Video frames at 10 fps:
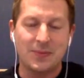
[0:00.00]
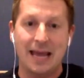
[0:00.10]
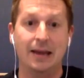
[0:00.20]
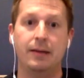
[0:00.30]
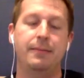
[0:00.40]

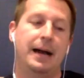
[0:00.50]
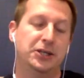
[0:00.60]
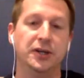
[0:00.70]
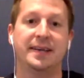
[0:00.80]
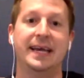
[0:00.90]
And I
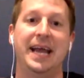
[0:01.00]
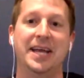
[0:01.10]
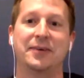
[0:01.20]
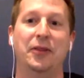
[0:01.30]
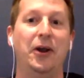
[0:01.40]
shouldn't say it
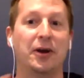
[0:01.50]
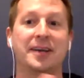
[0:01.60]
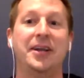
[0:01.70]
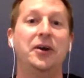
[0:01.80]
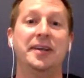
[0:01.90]
ends right there
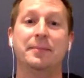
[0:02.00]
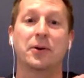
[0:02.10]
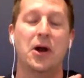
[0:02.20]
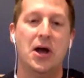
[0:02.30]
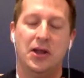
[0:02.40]
because there are
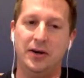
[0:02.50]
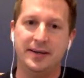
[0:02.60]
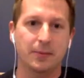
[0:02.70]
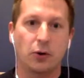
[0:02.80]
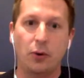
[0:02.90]
some there's
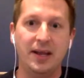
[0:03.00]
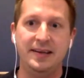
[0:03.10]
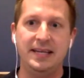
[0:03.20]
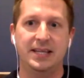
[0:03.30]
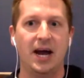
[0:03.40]
some
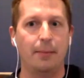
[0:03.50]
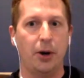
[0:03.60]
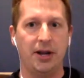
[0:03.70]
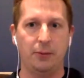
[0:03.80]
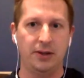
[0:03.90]
crazy Tom
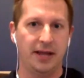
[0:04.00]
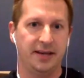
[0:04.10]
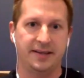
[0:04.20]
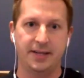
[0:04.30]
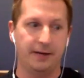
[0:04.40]
Brady
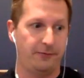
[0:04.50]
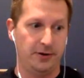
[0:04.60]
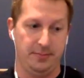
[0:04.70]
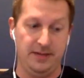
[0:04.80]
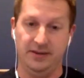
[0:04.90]
related stuff
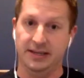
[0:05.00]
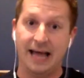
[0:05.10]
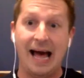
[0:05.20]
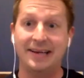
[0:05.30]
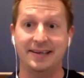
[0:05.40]
from even
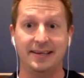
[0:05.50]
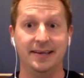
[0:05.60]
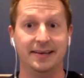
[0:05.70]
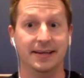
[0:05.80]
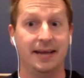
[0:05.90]
last
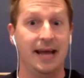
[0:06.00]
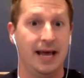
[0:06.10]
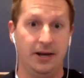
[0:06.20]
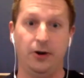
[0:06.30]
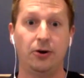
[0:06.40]
season
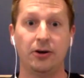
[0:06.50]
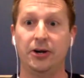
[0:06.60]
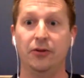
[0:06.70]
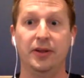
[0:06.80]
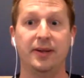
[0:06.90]
and
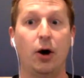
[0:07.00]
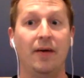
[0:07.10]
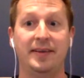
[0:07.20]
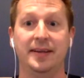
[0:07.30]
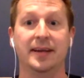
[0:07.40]
earlier this
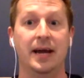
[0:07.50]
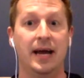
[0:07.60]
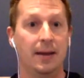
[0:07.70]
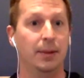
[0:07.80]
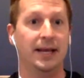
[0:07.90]
offseason.
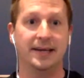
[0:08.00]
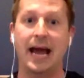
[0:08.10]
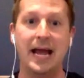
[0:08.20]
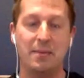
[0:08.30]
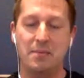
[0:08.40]
But like I said,
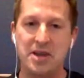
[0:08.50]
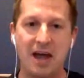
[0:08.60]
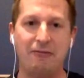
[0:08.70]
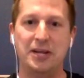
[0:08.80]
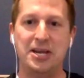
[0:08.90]
I am
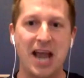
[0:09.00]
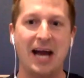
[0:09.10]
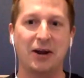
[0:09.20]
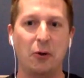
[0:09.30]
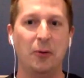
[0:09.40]
definitely
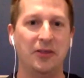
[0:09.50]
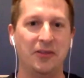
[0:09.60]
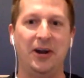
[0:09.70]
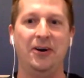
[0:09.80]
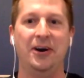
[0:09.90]
not going
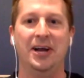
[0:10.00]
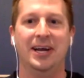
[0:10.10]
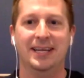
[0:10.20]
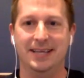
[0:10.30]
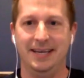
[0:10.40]
there
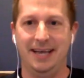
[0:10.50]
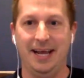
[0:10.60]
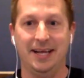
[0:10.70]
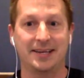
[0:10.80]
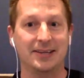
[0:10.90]

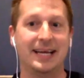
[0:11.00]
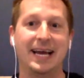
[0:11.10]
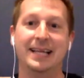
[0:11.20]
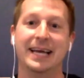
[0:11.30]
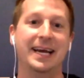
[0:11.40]
today. So like
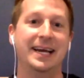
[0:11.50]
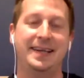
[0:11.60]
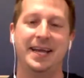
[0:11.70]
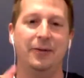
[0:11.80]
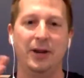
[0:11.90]
I, like I
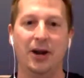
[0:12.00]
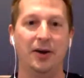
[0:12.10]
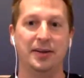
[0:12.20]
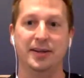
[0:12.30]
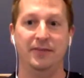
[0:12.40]
said in
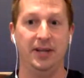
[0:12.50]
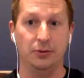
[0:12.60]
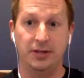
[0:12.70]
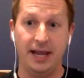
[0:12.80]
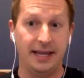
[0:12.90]
regards to this
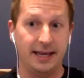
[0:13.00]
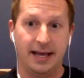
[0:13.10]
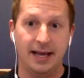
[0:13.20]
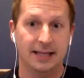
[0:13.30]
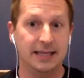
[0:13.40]
video, take it
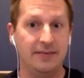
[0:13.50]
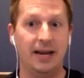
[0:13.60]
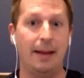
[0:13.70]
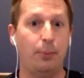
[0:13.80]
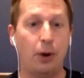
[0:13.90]
leave
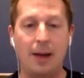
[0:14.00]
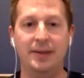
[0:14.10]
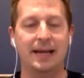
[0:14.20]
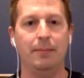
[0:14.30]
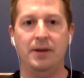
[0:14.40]
it. I
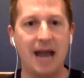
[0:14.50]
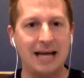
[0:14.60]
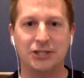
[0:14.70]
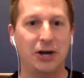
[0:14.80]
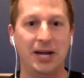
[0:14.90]
promise I'm
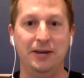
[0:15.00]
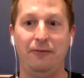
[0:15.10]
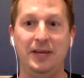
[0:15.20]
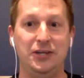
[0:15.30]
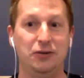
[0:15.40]
not trying to
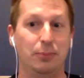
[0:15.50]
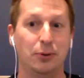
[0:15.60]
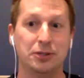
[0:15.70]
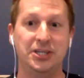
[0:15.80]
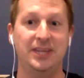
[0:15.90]
feed you
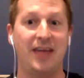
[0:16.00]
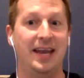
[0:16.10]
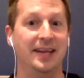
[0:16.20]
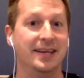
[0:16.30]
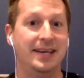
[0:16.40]
bullshit.
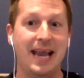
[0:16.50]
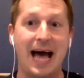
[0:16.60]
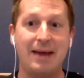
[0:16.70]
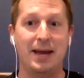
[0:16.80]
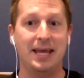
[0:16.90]
That is
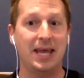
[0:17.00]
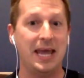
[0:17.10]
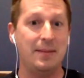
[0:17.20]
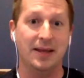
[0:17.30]
not my game.